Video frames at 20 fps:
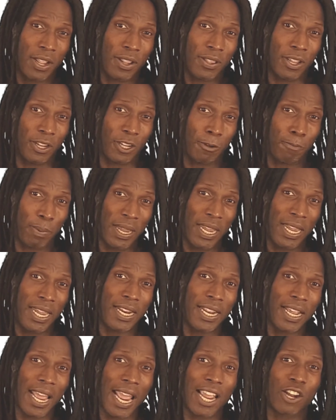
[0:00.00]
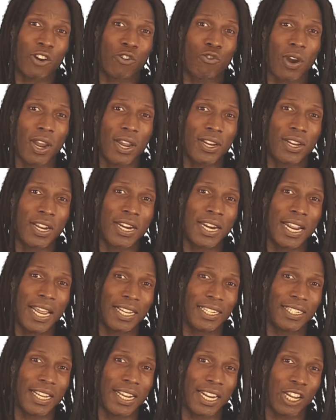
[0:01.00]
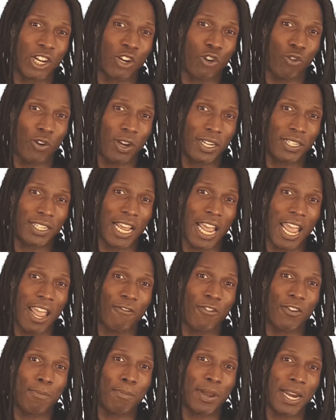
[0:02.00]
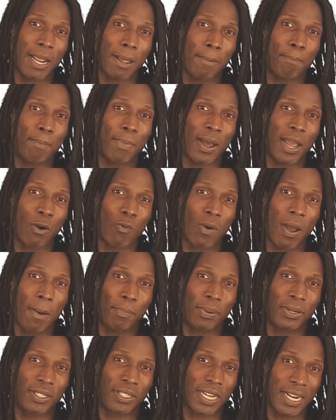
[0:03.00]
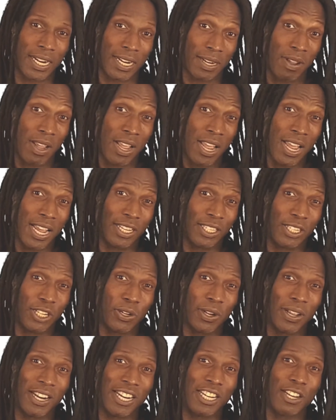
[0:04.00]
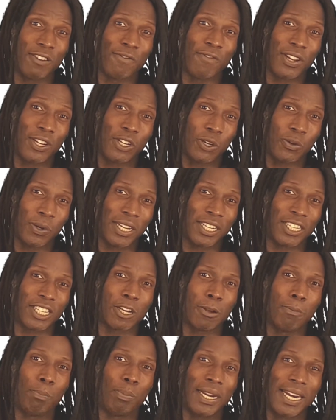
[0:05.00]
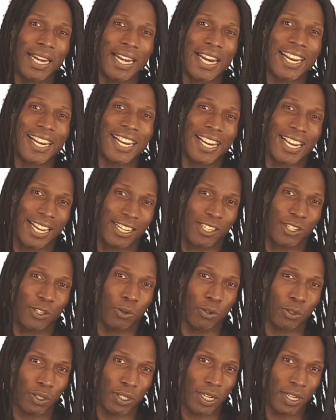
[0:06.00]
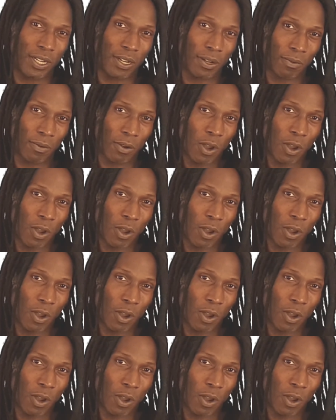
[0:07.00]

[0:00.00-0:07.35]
The speed and gradient is then increased every minute by 1% until the individual is completely exhausted.